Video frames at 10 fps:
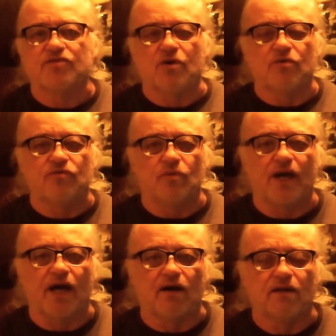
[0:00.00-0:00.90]
I was going
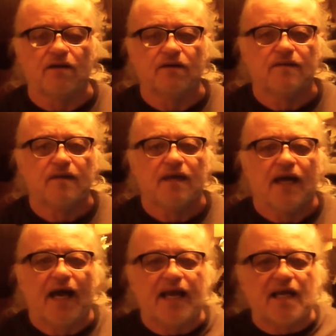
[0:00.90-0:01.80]
through hell.
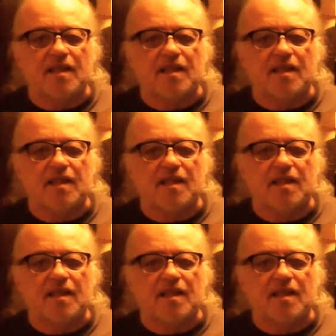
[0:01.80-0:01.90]
I